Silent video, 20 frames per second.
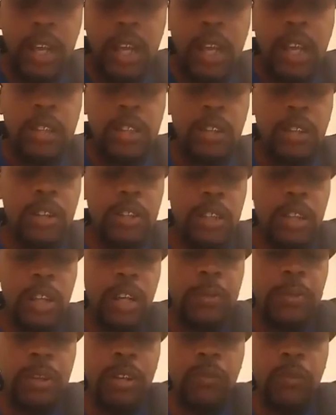So there's a
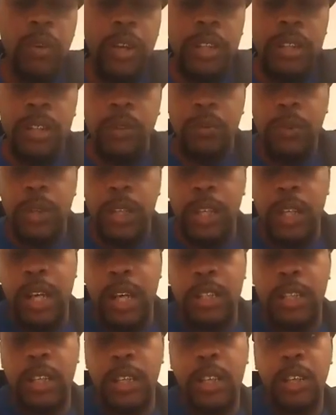couple of ways that we can
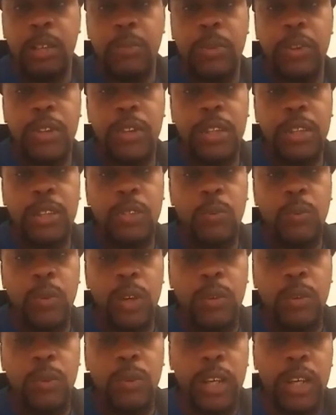actually help with this.
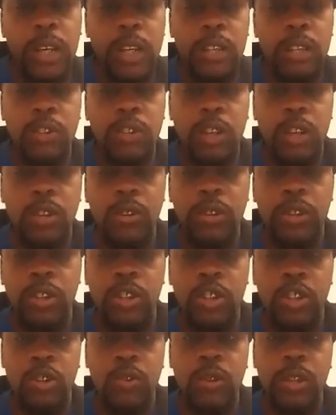One way, as you know, is a
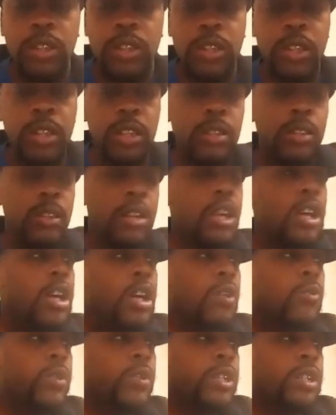short sale,
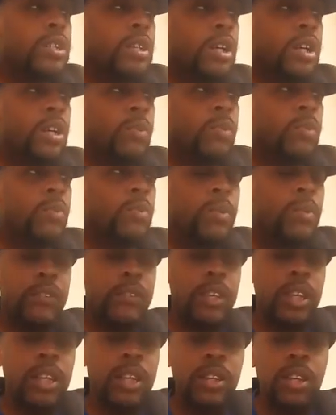which uh, we have
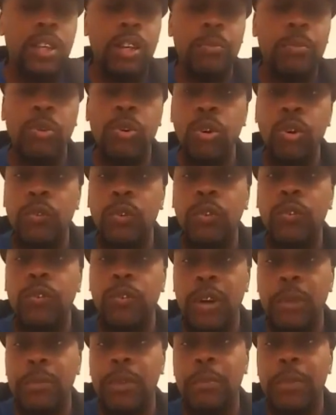to get the approval
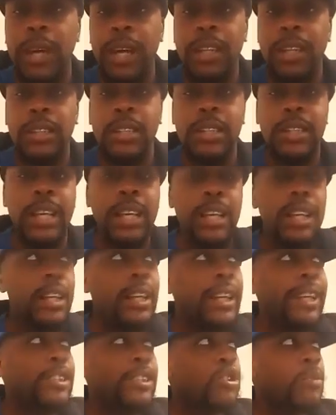from the bank to take a
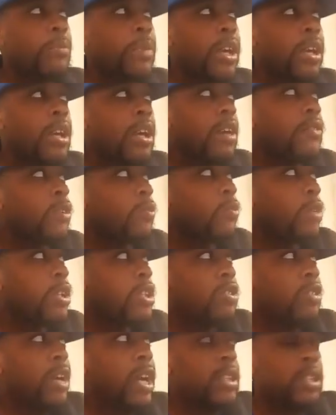lesser payoff than what
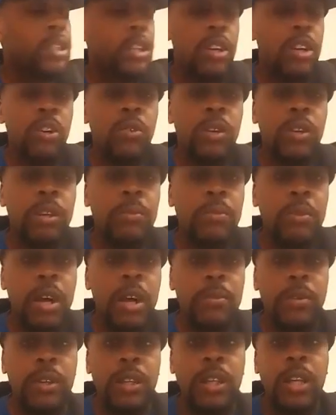you actually owe on the
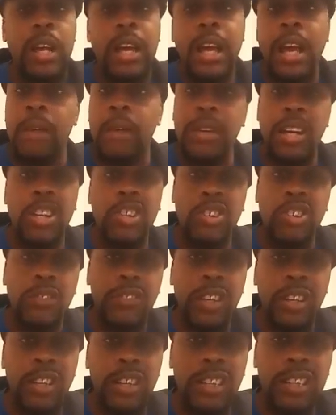property. I'm not sure if
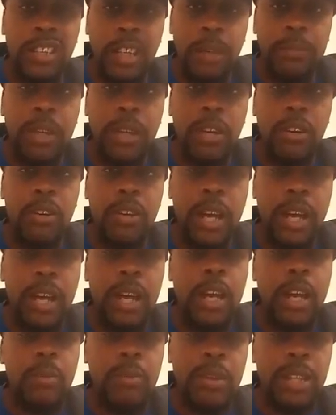they'll accept that or not,
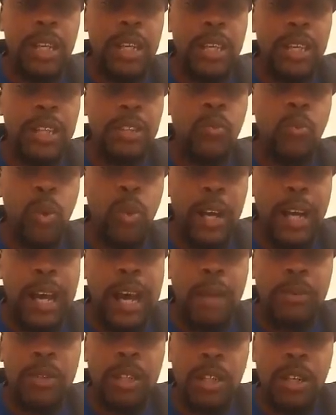but that is one
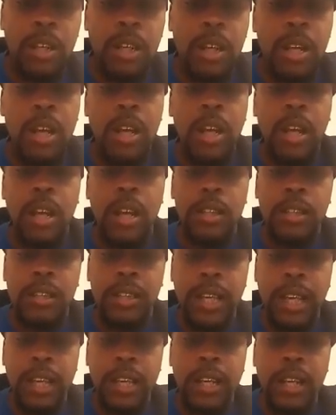option. A
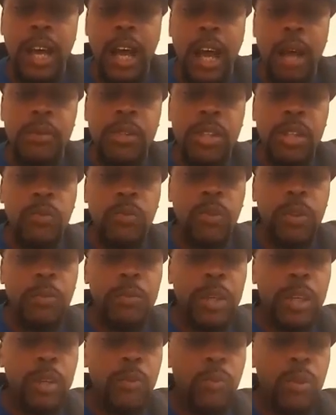second option would
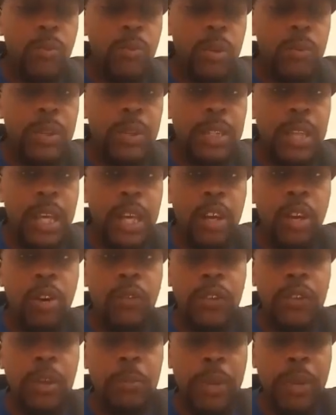be where we would take
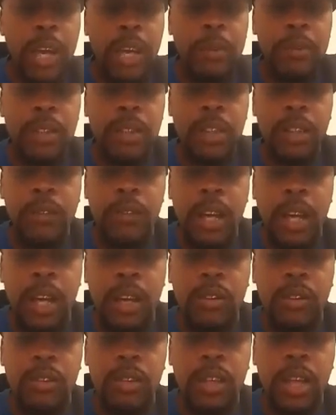over the payments of the
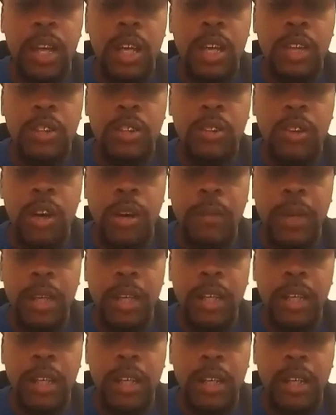house, start
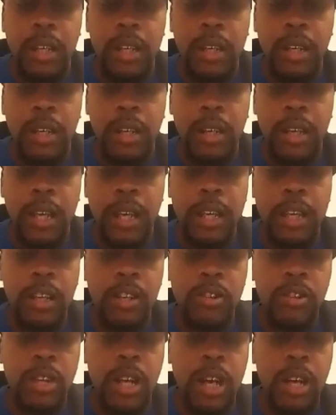making that uh, eight
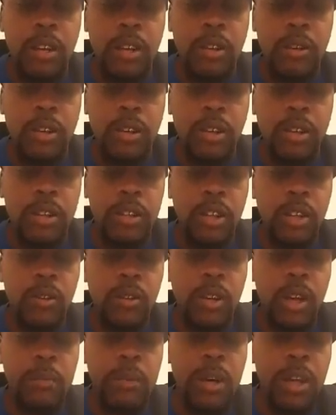hundred dollars or so
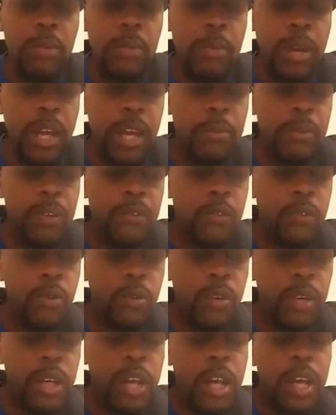a month payment
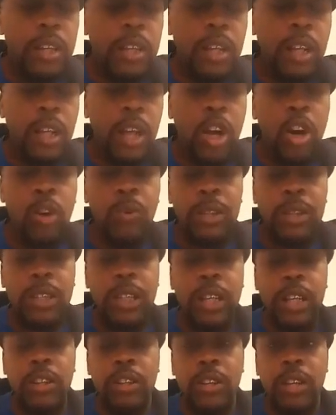for it. The loan will
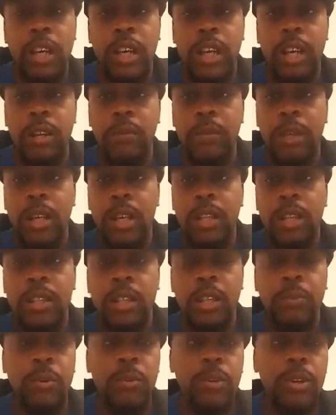stay in your name
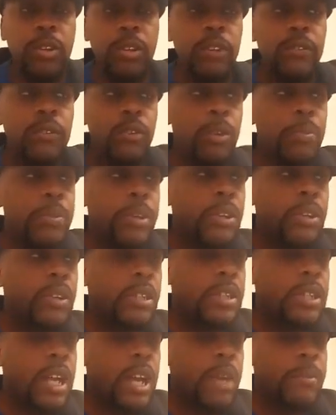temporarily for a period of
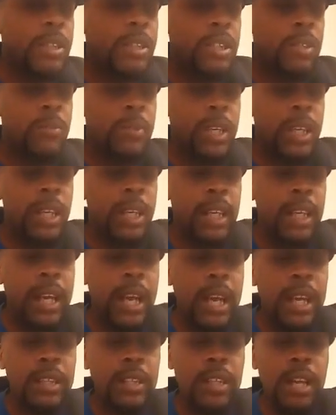time until we get it
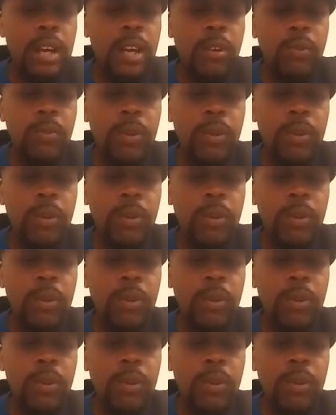cashed out.